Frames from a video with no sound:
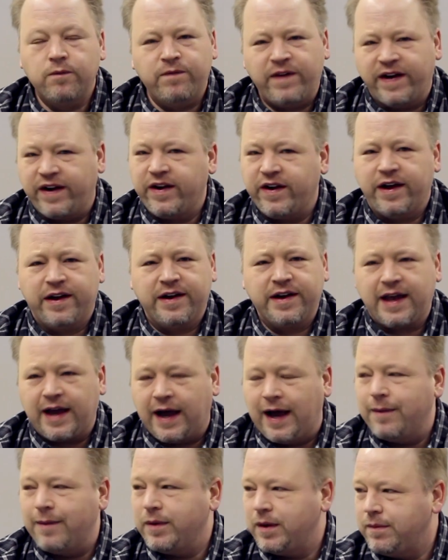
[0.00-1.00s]
Very
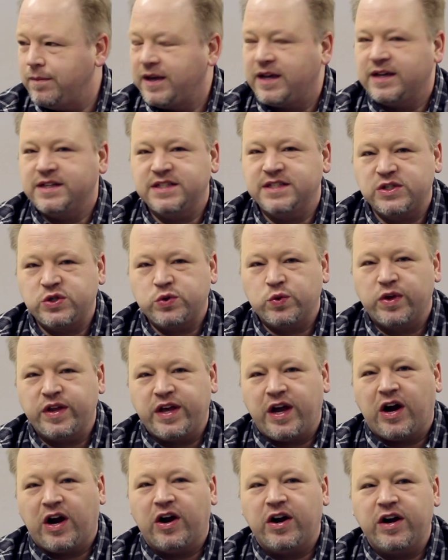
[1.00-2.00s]
uncommon because it's
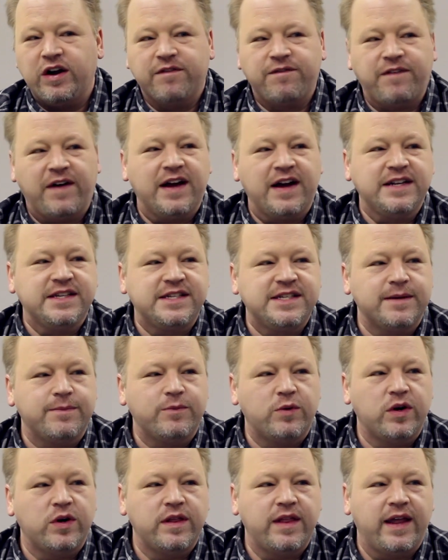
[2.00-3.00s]
really hard to find
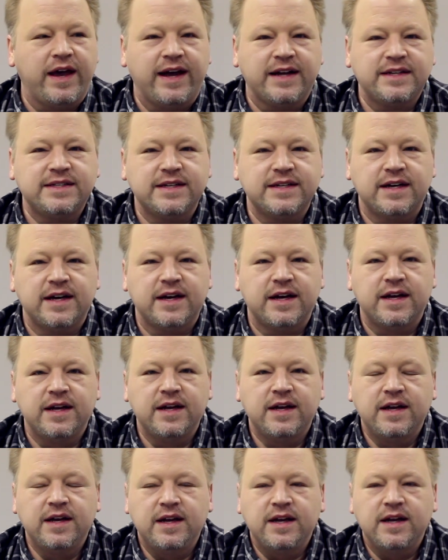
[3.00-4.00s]
someone that
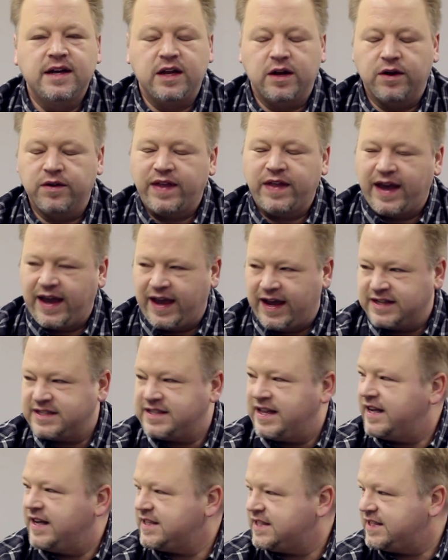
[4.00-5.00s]
that
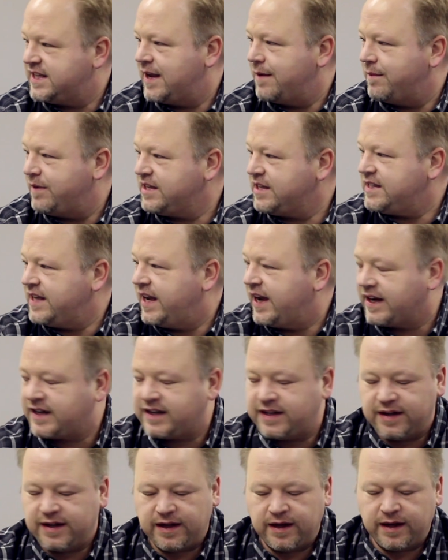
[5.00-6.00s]
has that same
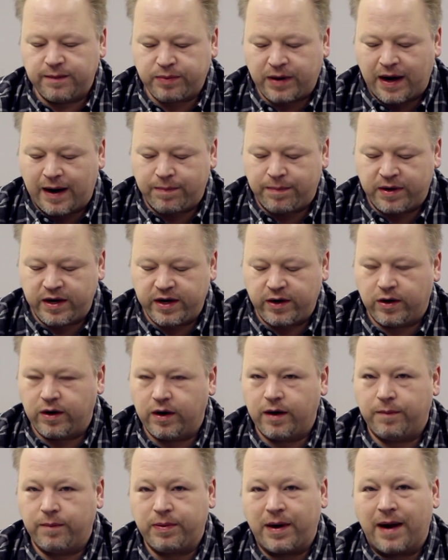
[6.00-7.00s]
exact property
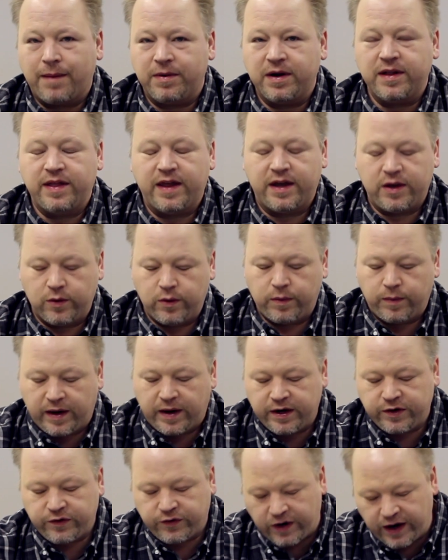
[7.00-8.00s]
or a property that you would
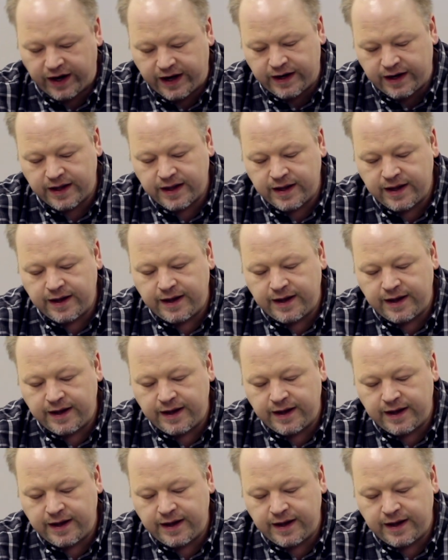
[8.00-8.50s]
want to trade.